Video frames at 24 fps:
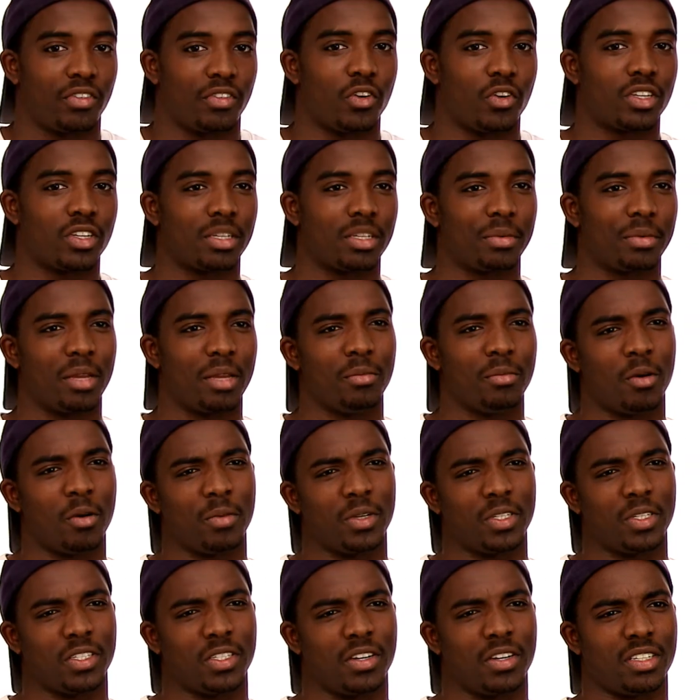course, I'm getting more
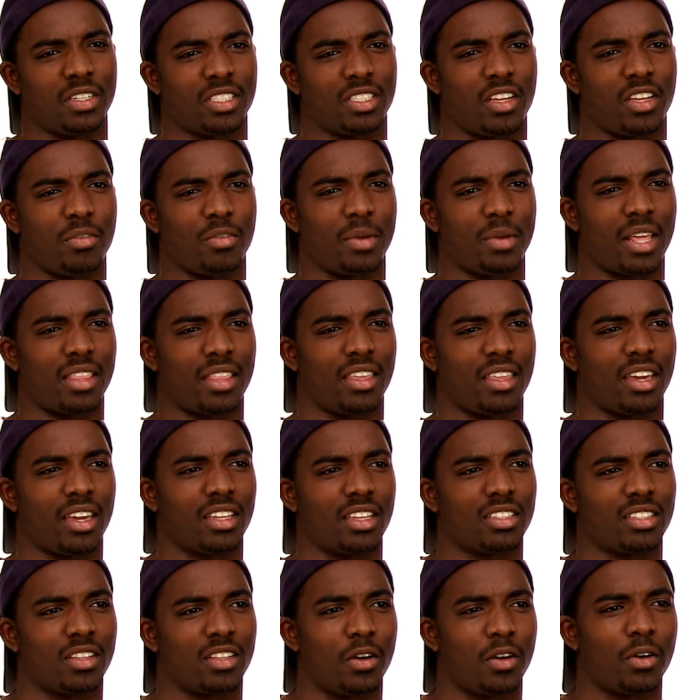mature and stuff, but I think
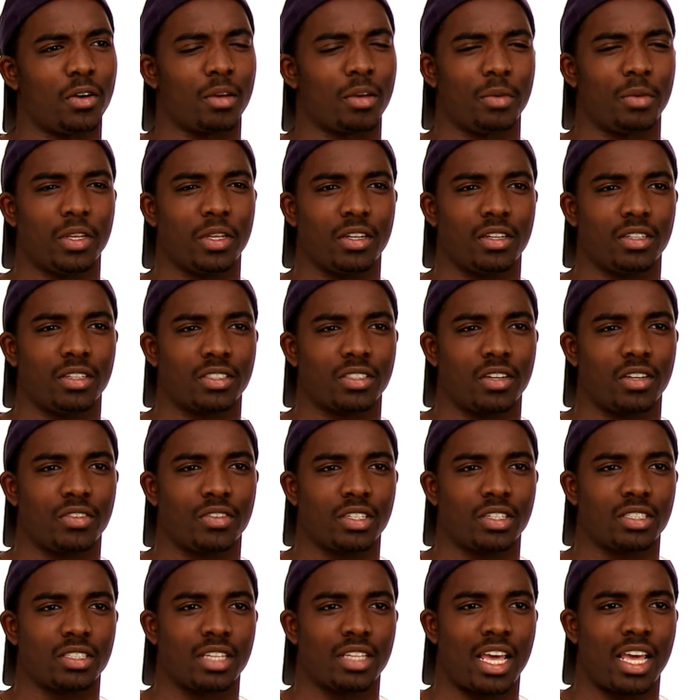it's the whole community
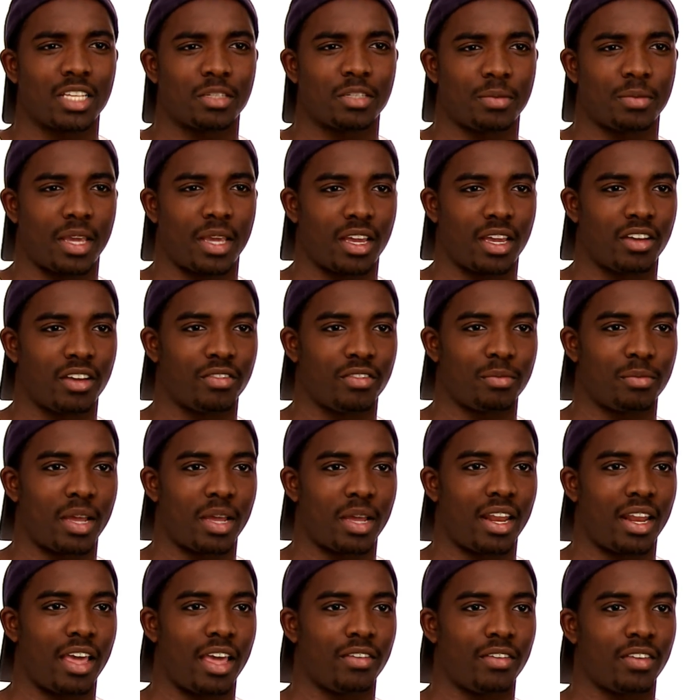service aspect of
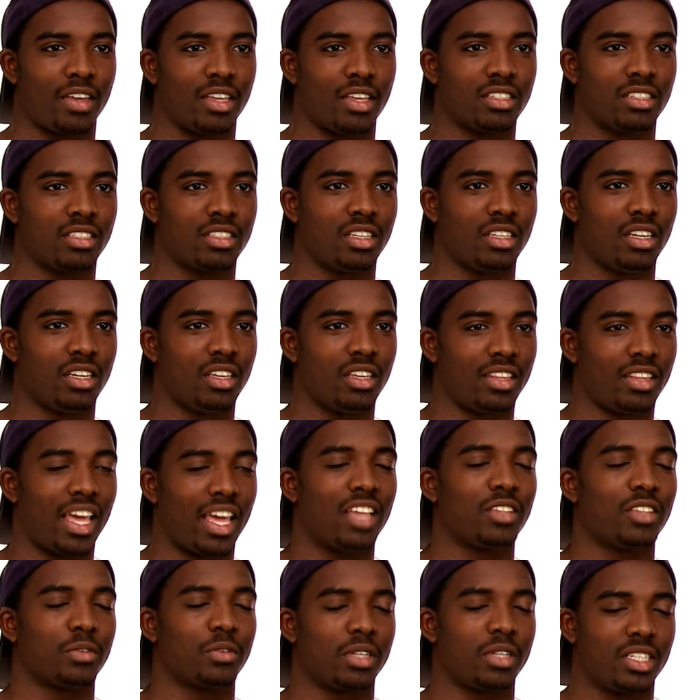my life has that
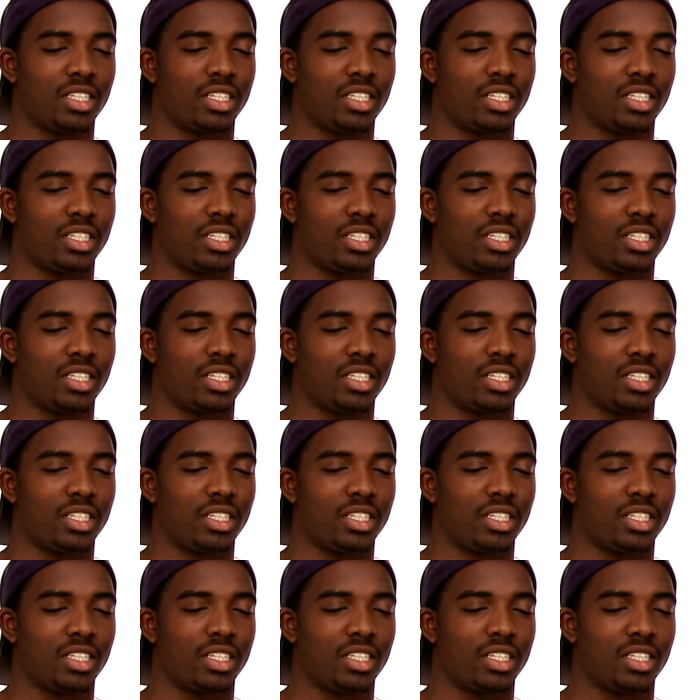has really